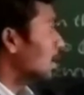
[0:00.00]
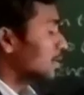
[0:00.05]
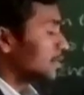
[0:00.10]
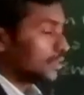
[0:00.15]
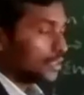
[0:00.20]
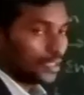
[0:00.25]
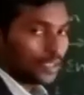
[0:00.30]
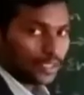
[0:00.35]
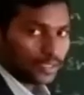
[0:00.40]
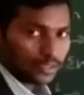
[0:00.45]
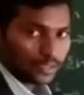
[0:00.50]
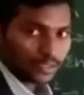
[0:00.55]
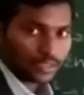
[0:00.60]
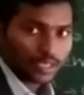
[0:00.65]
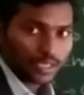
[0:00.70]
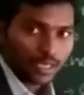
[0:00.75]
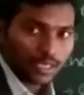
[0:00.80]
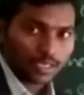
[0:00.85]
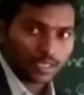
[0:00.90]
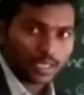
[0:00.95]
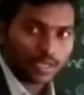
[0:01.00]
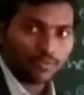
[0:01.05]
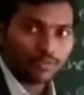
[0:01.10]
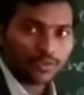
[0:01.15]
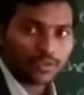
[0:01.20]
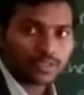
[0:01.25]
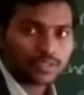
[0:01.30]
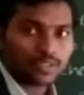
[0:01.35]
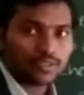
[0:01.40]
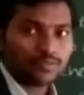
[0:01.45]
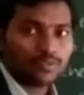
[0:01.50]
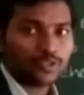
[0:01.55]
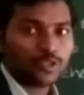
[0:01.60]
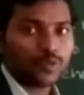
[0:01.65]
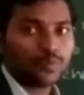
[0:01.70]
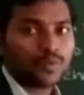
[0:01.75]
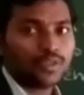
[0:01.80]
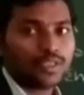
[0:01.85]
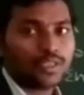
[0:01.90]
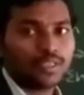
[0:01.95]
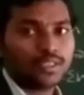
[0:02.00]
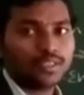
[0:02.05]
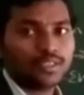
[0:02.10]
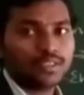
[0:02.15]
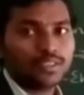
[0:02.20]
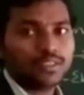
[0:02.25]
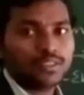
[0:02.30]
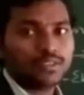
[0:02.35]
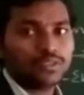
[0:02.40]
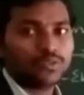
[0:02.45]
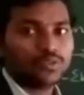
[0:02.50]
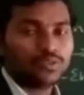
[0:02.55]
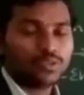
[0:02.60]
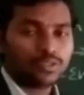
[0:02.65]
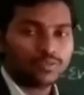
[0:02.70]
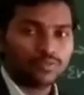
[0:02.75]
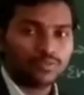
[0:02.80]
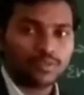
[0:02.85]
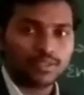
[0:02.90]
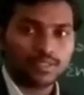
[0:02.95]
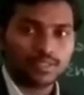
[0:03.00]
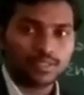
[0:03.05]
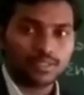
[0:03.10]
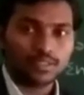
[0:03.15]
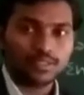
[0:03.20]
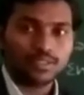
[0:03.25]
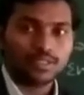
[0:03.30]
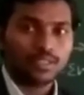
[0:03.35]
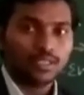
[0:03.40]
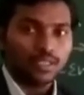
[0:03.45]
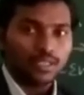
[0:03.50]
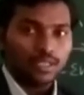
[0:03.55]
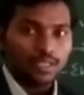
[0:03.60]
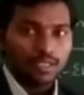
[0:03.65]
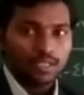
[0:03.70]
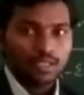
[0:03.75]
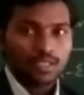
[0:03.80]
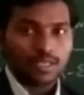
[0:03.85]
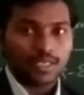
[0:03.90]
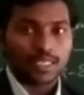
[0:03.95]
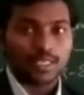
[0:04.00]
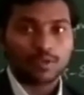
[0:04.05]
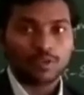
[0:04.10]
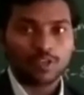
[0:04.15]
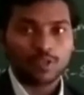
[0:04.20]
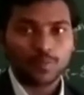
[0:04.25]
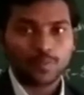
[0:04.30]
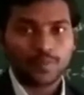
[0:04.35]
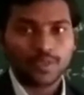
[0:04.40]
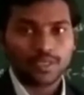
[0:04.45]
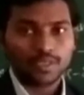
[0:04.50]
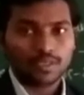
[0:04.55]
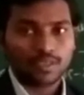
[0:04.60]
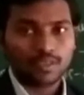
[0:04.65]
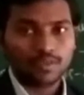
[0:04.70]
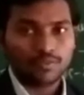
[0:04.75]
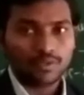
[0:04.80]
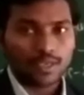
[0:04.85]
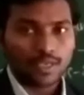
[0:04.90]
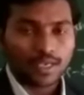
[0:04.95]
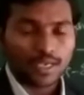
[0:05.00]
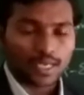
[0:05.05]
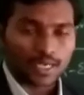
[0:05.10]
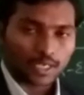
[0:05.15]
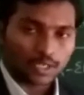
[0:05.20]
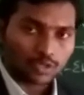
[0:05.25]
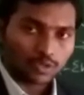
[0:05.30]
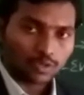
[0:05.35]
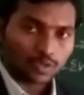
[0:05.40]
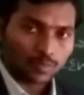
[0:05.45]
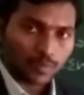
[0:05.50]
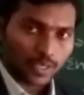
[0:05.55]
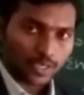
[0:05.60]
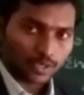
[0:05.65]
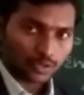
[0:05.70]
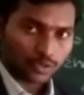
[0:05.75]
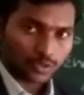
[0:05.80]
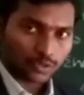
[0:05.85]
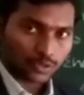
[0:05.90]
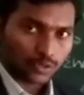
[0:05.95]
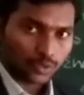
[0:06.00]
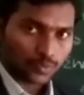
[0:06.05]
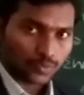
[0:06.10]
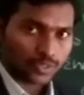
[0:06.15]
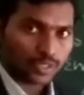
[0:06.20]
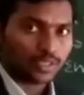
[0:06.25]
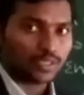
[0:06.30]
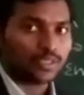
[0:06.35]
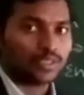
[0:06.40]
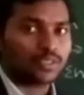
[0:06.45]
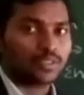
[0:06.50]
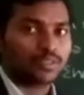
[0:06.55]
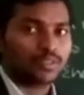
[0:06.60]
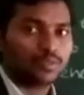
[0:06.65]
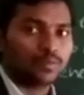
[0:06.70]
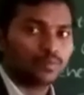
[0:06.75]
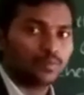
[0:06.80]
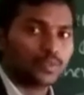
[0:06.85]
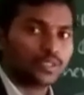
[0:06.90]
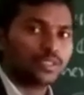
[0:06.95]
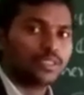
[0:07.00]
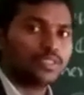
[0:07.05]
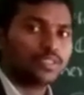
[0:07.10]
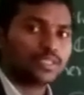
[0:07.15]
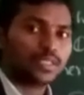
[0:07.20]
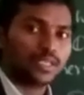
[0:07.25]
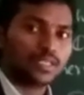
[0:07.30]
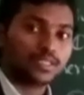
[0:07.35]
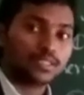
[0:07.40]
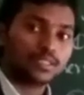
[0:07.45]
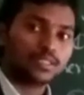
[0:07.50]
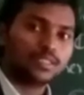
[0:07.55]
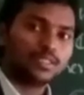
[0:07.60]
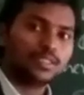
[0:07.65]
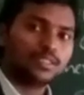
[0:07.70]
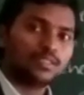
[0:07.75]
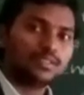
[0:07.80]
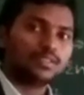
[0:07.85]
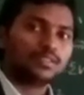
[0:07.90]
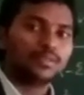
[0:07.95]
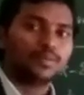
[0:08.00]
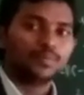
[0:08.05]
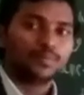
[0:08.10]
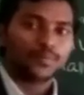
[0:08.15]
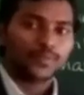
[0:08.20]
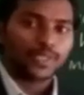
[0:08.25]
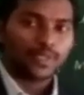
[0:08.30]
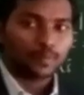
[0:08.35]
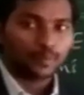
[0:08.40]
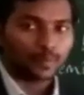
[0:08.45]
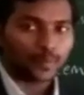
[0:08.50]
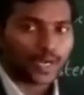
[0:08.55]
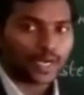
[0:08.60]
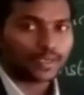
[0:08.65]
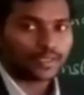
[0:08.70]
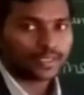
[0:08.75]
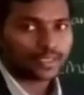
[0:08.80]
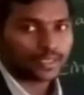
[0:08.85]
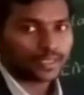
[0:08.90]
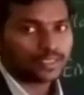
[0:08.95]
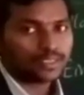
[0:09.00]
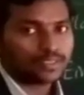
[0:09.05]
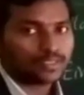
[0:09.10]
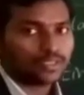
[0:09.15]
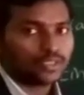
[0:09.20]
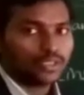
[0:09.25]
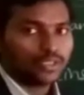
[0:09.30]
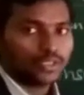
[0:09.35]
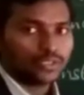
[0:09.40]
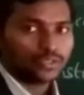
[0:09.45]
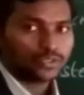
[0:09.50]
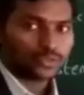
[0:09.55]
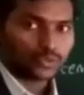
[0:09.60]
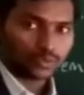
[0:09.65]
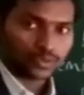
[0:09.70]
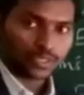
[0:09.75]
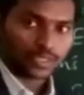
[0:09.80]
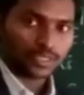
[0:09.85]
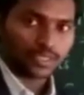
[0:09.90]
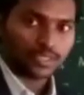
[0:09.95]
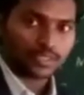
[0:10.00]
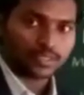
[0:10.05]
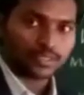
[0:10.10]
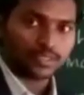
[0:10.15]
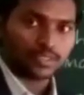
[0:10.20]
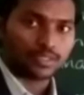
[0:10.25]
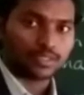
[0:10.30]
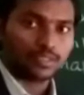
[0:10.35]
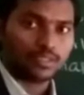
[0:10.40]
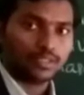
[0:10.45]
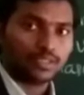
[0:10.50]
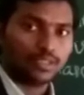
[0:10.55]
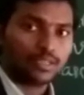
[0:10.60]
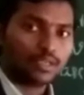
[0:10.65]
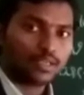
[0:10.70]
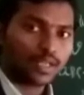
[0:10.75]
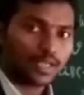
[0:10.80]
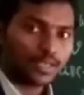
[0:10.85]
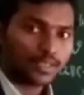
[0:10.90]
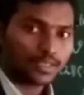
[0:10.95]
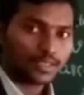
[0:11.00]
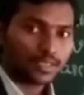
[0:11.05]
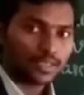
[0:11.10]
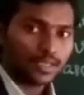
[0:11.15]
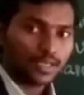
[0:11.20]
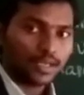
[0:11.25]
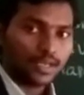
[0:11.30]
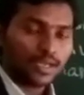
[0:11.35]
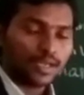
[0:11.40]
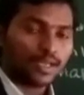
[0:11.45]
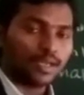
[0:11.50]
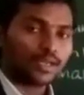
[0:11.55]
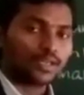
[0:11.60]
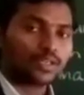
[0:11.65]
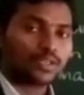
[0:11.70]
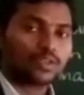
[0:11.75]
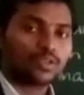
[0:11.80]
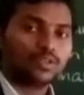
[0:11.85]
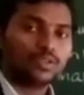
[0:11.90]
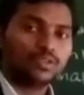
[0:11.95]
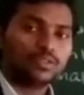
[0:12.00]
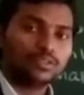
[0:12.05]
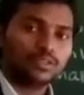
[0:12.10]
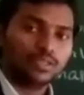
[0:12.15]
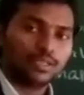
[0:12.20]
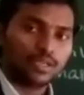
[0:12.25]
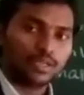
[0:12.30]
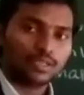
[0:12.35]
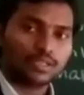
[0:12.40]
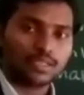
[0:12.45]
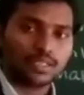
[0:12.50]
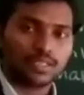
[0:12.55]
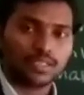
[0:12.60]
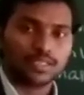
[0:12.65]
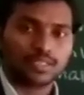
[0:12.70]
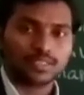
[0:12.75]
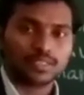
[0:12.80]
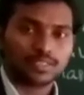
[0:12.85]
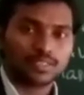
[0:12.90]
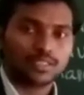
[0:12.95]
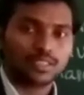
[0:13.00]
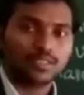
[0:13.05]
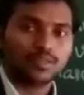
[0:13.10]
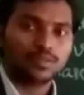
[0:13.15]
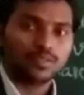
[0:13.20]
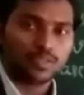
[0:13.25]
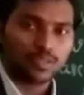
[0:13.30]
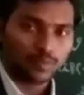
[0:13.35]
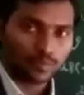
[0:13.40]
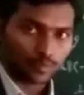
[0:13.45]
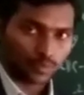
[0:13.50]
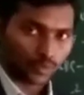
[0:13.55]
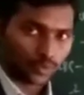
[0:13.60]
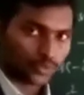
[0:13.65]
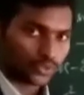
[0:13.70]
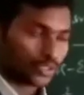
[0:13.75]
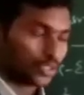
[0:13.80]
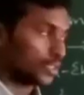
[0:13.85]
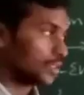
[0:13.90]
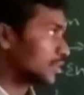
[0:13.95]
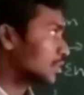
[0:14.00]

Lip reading: the diffraction phenomena is useful in development of electron microscope, children, because they consider matter as dual nature, like electron or radiation in motion.